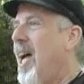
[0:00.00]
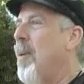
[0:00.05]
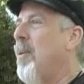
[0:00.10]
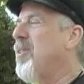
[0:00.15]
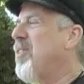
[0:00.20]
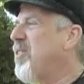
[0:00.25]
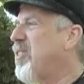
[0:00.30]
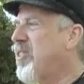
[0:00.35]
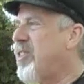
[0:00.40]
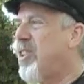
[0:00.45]
And
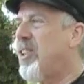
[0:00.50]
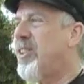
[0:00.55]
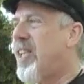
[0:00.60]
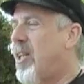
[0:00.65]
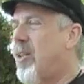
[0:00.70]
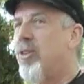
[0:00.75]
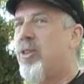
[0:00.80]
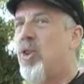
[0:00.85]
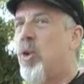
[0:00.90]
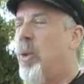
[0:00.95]
what the
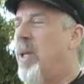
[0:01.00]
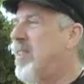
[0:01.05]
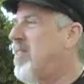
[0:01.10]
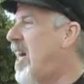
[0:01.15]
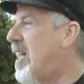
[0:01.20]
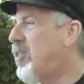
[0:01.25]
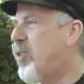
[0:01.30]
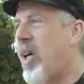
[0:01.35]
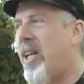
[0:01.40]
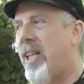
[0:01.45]
facilitator is doing is
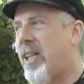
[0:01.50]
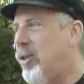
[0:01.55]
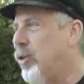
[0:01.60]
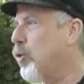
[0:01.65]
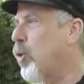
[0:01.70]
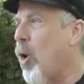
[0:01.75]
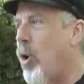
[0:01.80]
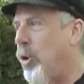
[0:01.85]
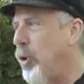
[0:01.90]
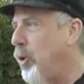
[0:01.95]
not trying to
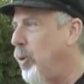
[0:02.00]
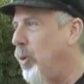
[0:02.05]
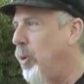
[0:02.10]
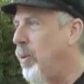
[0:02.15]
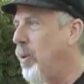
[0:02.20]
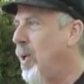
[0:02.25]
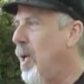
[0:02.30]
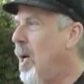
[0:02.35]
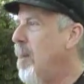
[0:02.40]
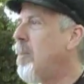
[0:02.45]
control you,
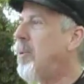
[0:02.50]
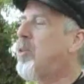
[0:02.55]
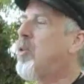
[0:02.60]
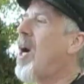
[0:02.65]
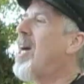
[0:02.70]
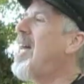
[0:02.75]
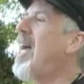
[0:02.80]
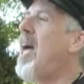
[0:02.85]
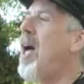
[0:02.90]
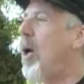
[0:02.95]
but
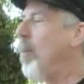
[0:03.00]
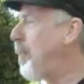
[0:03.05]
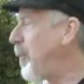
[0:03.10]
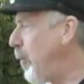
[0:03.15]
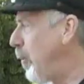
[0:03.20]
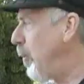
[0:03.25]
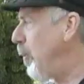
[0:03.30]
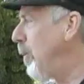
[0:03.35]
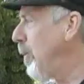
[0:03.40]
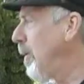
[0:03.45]
trying to help
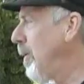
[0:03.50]
you.